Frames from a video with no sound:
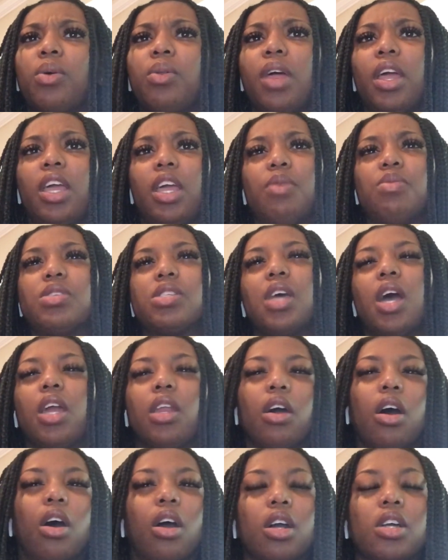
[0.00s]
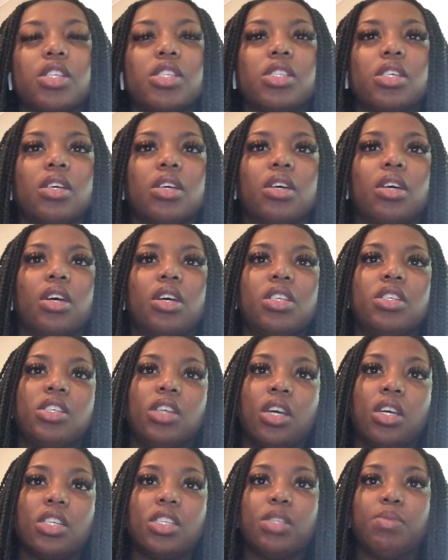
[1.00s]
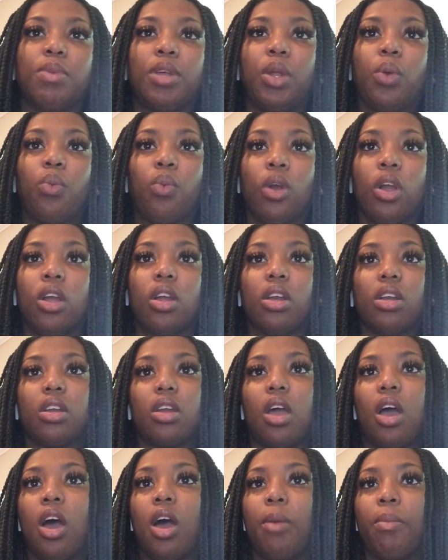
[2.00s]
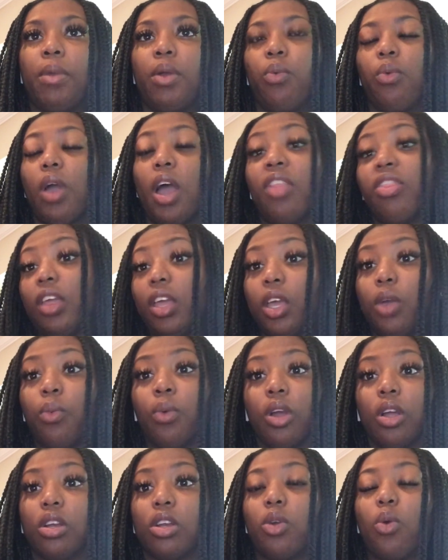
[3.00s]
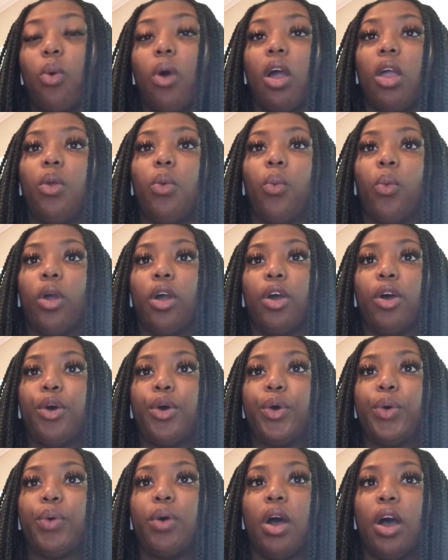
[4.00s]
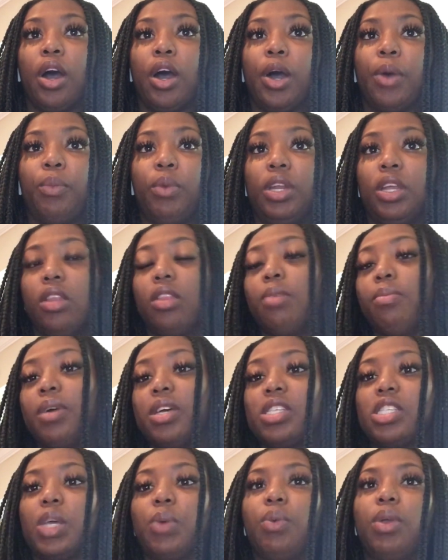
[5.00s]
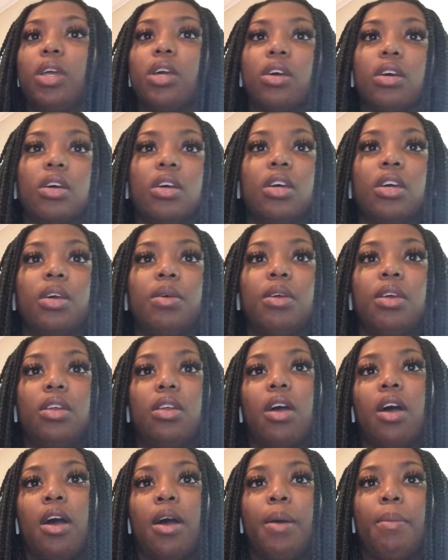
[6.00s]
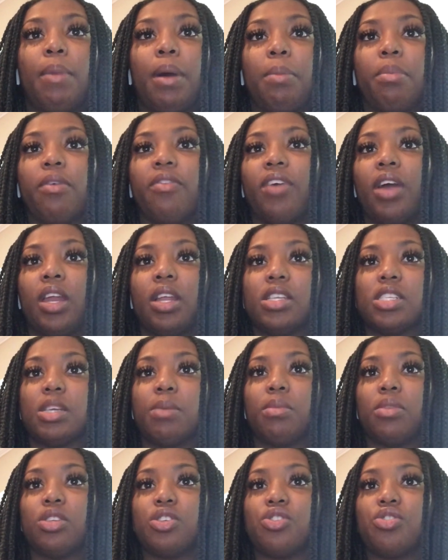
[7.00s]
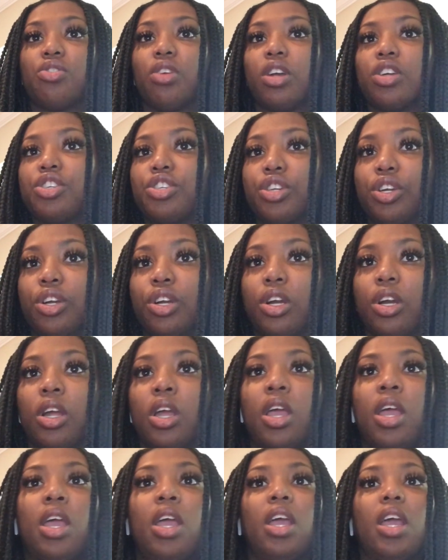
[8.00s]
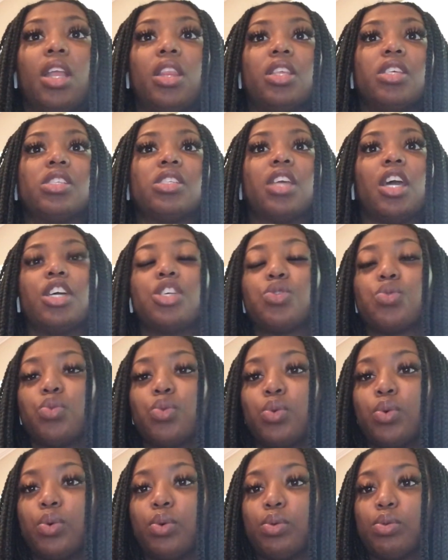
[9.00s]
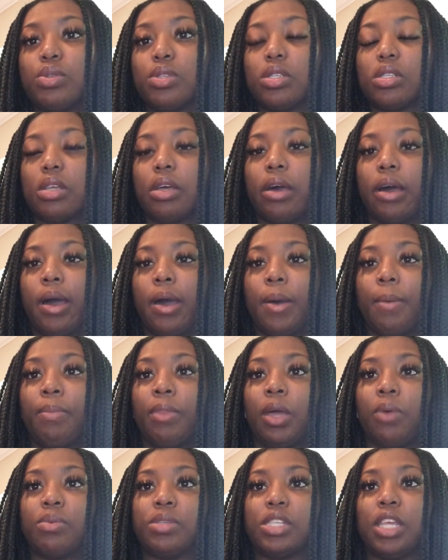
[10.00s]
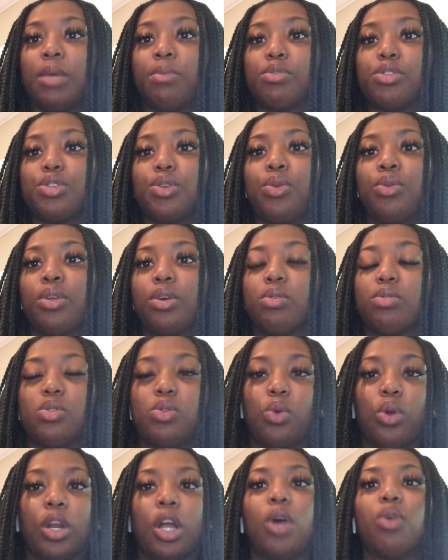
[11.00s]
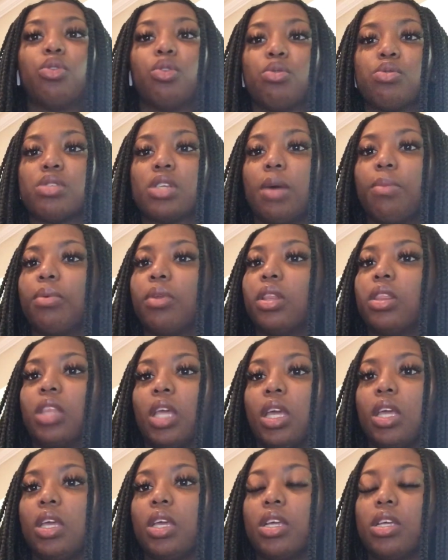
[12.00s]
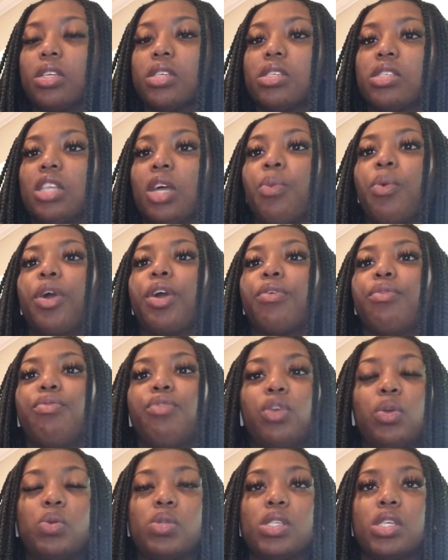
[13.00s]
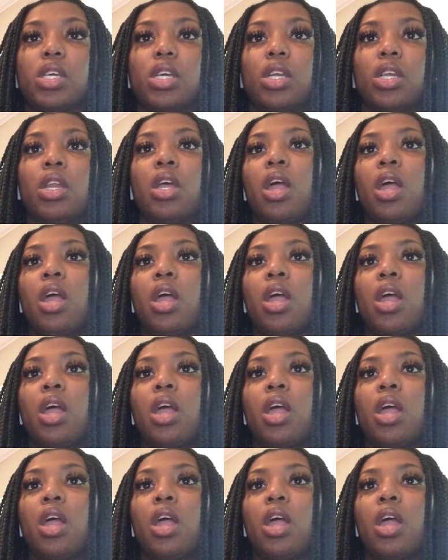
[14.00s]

it was kind of hard to adjust, but it worked. I think it worked quite well. We did the best that we could by providing some of the structure and the schedules that was able to, sort out those couple of things that were confusing.